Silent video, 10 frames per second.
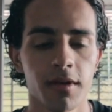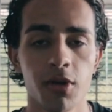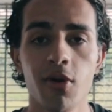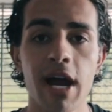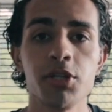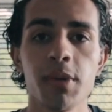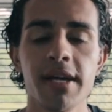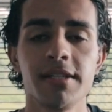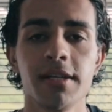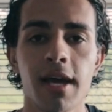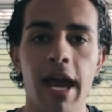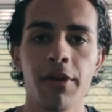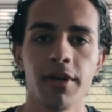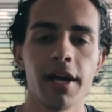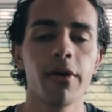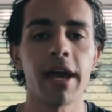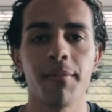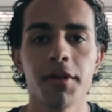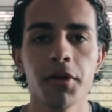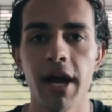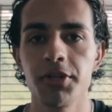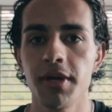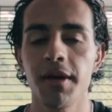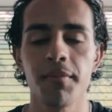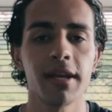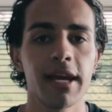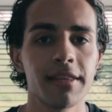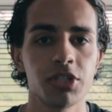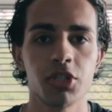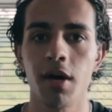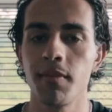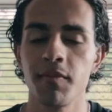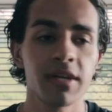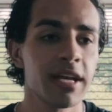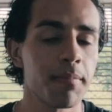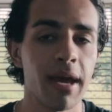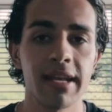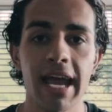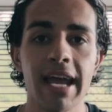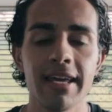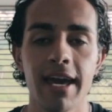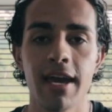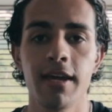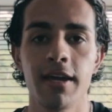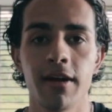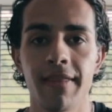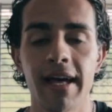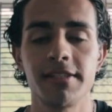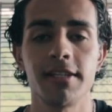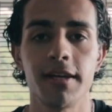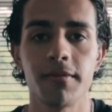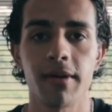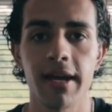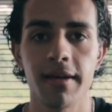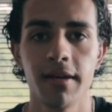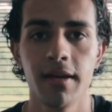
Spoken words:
you graduate, and you're like, okay, I'm going to graduate, I'm going to get this job, I'm going to get paid $80K a year, and that's it, right?